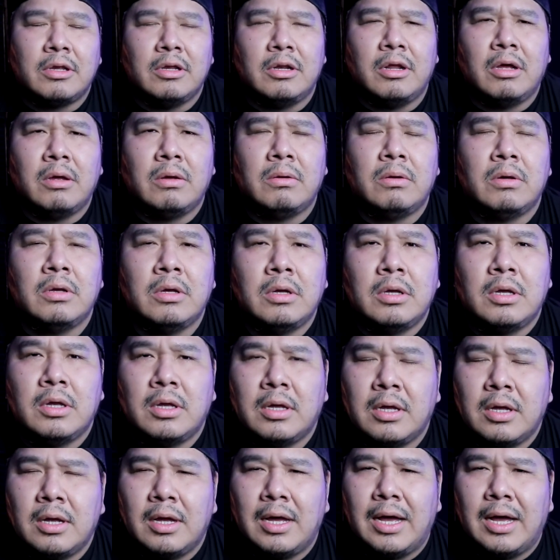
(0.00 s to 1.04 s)
you know?
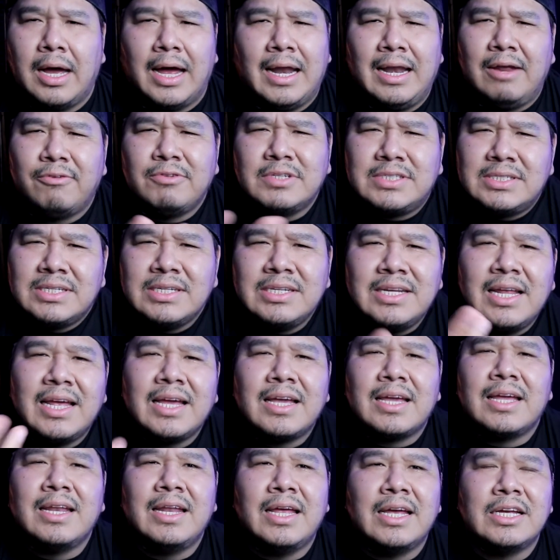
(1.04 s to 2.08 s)
I never seen that
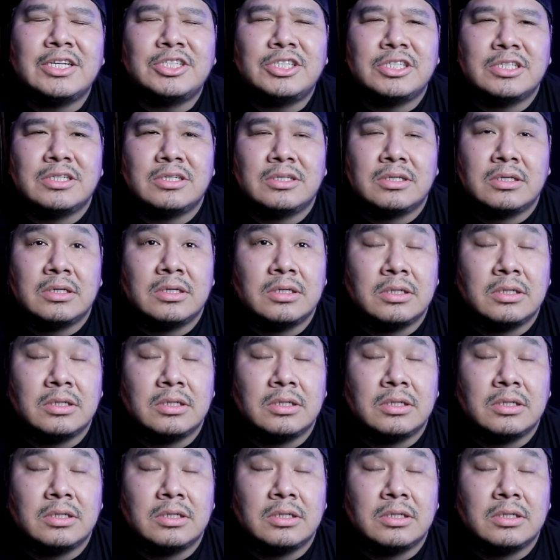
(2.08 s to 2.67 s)
connection